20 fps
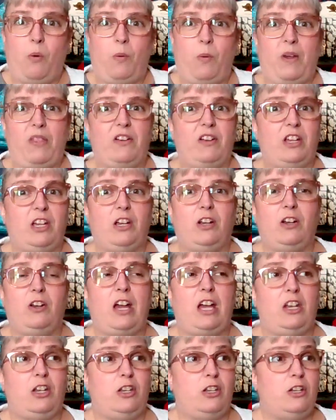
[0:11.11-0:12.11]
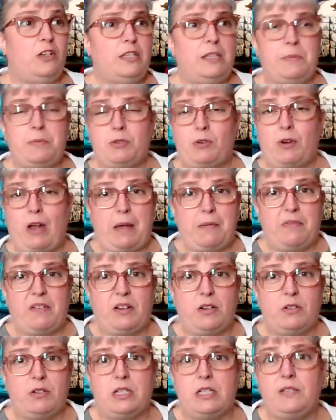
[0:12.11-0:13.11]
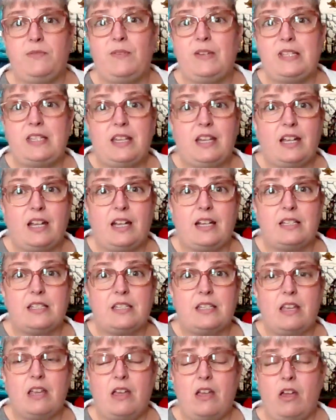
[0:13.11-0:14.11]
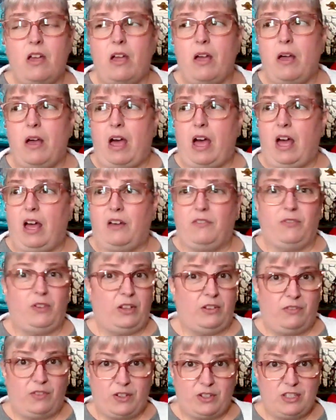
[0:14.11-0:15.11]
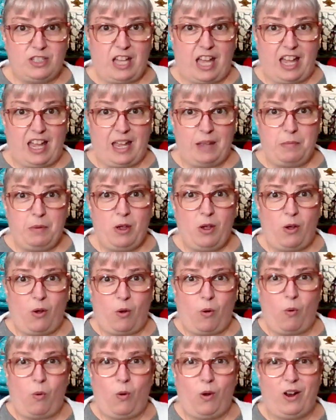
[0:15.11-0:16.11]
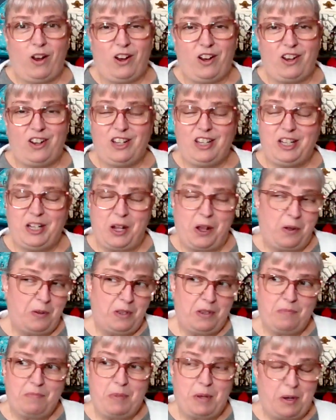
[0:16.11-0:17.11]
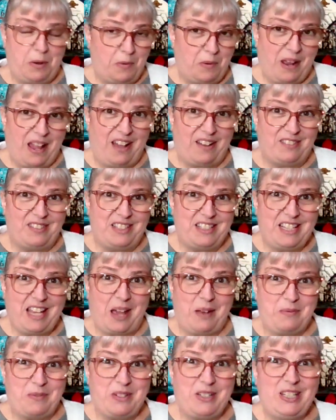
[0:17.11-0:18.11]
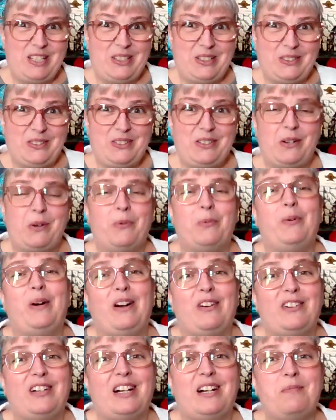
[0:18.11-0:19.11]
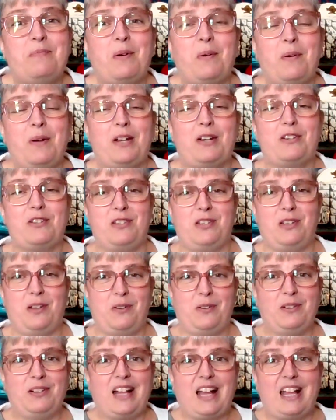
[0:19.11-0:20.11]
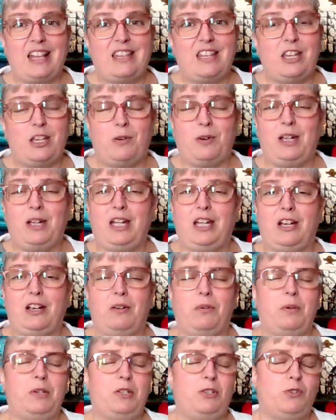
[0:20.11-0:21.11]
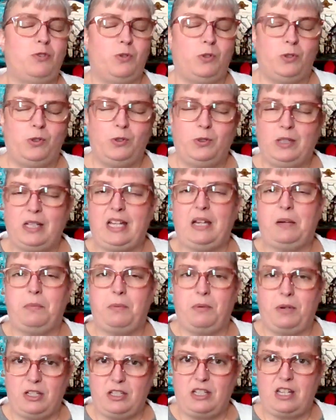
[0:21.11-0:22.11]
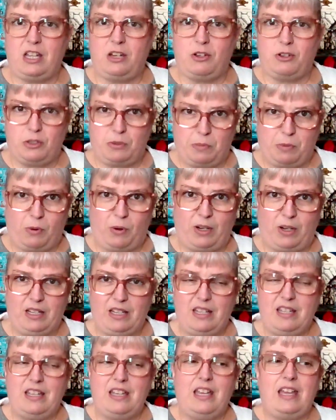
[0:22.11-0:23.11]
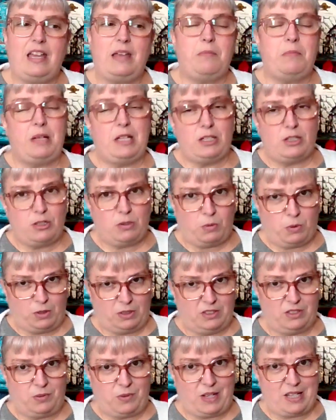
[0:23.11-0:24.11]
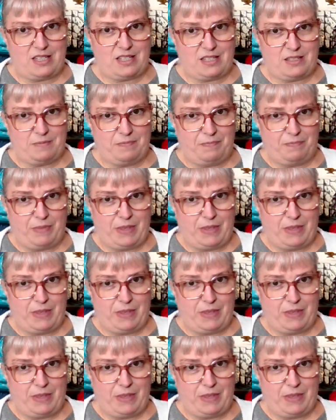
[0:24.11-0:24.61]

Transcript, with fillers: Whether you're a new subscriber just visiting us for the first time, or you know, you've been around a time or two, welcome. We are so glad that you are here. We truly appreciate your support. It means the world to us.